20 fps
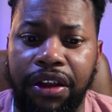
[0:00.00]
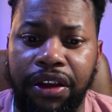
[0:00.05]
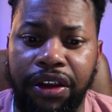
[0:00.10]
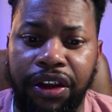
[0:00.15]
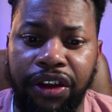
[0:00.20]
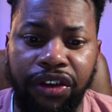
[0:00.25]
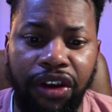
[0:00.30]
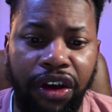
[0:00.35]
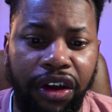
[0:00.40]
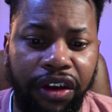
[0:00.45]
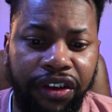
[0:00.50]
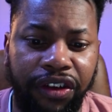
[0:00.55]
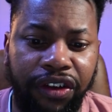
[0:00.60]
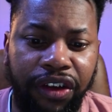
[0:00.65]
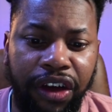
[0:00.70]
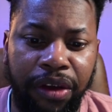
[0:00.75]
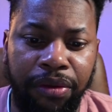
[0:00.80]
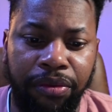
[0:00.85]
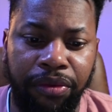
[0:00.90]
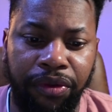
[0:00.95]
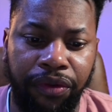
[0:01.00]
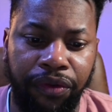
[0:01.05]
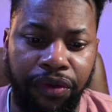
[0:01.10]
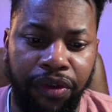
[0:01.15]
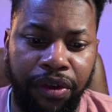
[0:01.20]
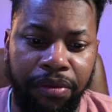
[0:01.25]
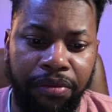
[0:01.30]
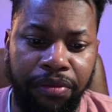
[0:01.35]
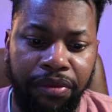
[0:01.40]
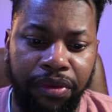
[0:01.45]
This all stems
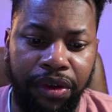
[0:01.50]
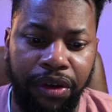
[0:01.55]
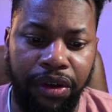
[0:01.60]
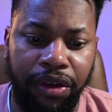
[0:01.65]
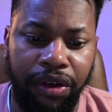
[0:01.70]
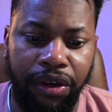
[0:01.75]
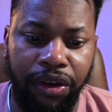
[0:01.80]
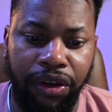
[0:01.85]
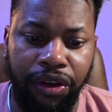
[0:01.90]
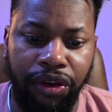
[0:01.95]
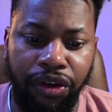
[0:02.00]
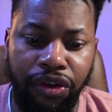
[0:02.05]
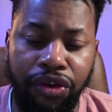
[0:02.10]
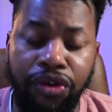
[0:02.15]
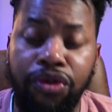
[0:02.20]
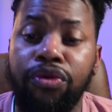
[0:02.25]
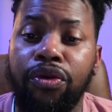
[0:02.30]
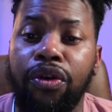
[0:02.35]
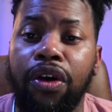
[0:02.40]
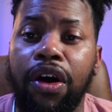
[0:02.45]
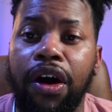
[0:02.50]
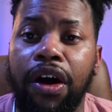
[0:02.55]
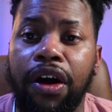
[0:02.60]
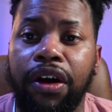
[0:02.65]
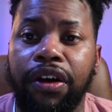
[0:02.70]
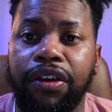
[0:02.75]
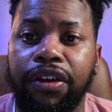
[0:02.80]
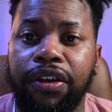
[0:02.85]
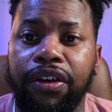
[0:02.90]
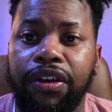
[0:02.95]
from the new
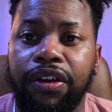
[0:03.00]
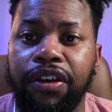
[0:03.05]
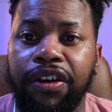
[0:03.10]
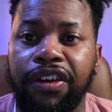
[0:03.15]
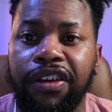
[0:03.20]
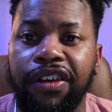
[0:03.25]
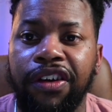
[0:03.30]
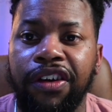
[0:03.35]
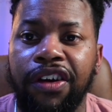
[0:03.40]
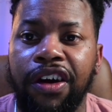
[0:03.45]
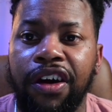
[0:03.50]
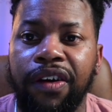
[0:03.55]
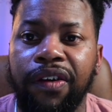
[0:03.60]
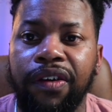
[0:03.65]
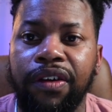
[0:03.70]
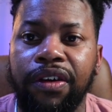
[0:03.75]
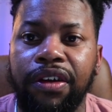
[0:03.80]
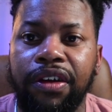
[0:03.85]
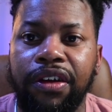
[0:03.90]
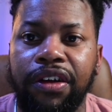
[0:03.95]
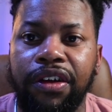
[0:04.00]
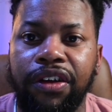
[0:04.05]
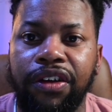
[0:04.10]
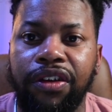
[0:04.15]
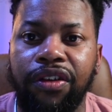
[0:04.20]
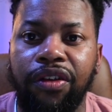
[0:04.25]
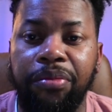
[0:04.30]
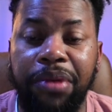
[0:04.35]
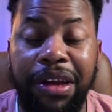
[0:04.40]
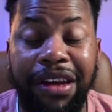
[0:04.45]
heart.
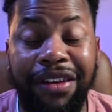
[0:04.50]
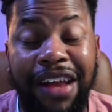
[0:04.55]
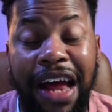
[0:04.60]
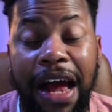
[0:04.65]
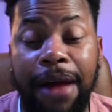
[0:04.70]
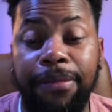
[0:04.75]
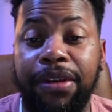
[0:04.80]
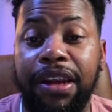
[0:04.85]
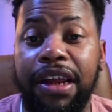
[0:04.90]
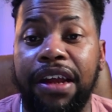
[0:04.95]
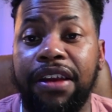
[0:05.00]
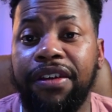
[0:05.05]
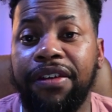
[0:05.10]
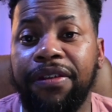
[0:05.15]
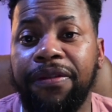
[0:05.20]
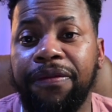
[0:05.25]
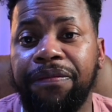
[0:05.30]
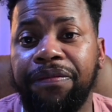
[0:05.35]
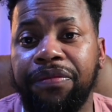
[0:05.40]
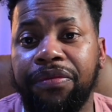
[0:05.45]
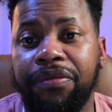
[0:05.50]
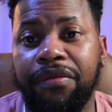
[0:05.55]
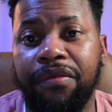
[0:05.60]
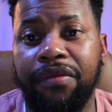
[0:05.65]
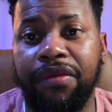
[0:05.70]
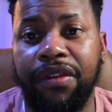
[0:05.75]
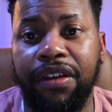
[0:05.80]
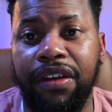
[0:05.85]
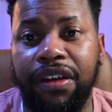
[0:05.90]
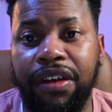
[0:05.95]
So be tapped in,
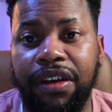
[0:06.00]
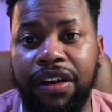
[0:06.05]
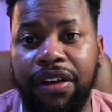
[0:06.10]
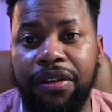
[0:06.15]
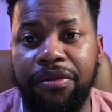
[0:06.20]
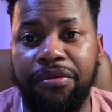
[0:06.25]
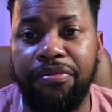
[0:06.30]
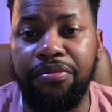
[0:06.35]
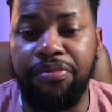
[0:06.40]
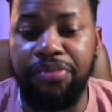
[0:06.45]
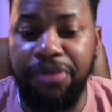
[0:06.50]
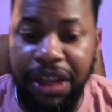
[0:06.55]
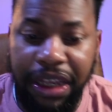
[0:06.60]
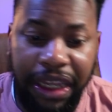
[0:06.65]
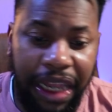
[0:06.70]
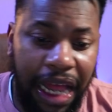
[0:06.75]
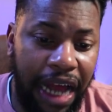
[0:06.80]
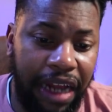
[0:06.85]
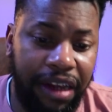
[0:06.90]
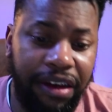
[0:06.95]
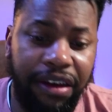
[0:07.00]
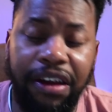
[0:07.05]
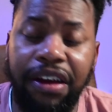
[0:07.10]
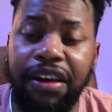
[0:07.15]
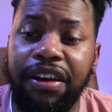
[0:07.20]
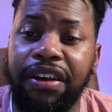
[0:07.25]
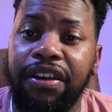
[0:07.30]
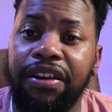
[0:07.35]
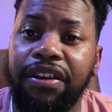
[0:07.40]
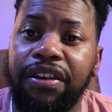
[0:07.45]
be locked
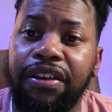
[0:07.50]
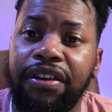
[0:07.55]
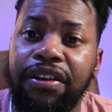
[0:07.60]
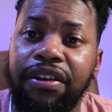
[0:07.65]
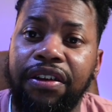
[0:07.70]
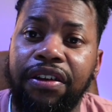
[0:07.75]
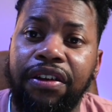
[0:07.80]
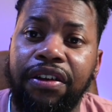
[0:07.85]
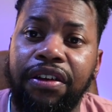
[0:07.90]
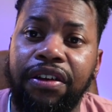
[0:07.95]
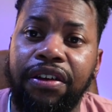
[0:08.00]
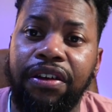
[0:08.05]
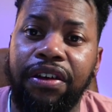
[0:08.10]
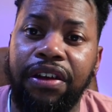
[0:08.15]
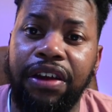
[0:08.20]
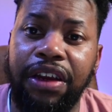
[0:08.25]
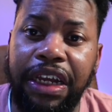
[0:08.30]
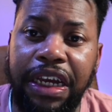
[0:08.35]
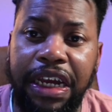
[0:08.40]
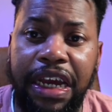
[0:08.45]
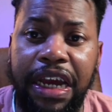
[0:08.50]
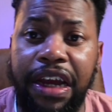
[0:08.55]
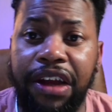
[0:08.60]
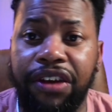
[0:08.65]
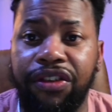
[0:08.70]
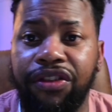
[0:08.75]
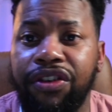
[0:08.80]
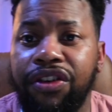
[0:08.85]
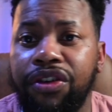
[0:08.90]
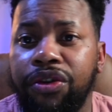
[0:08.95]
in, and
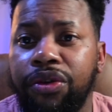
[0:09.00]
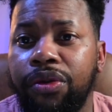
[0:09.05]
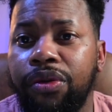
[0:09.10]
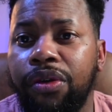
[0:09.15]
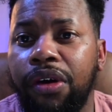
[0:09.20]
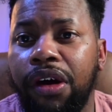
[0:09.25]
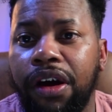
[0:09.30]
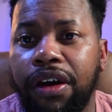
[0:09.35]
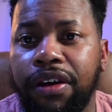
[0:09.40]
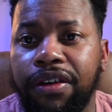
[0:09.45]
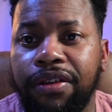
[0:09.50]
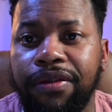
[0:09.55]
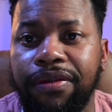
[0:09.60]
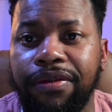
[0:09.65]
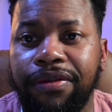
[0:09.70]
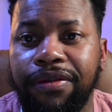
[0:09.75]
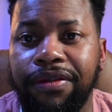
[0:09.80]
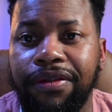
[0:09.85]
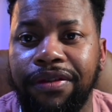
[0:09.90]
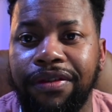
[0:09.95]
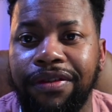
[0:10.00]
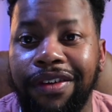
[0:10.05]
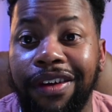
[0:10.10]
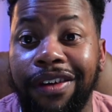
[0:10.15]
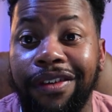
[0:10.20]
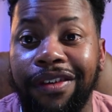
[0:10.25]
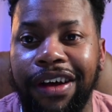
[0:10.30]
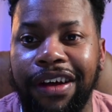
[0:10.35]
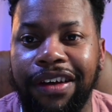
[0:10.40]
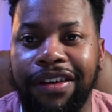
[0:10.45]
engage in a new heart.
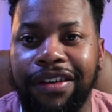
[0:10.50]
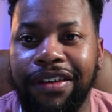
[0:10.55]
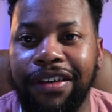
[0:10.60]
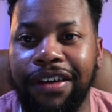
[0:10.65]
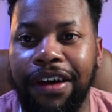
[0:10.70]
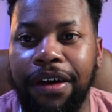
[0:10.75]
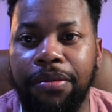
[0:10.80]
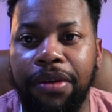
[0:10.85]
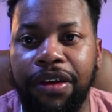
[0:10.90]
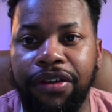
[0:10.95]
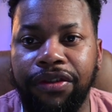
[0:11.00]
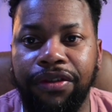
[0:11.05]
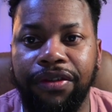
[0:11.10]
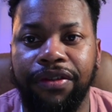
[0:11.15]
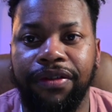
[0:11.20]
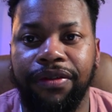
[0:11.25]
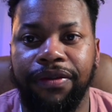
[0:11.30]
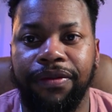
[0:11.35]
All right. God bless you.